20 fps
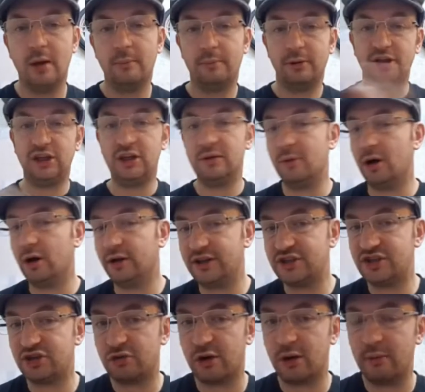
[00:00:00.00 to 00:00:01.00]
But you might
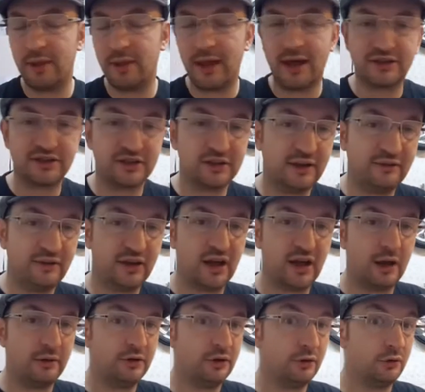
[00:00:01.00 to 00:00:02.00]
disagree with that, so give it a
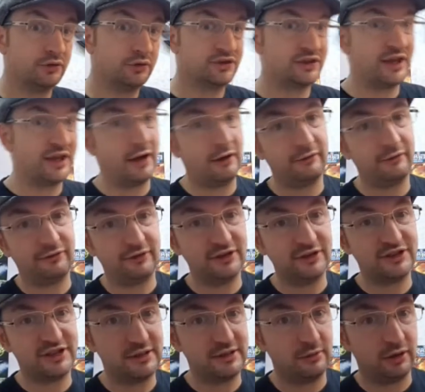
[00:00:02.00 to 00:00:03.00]
go yourself
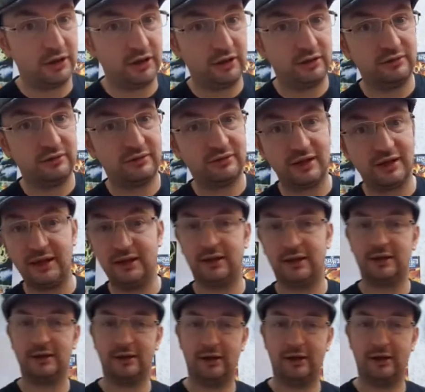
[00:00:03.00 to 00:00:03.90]
and see what you think.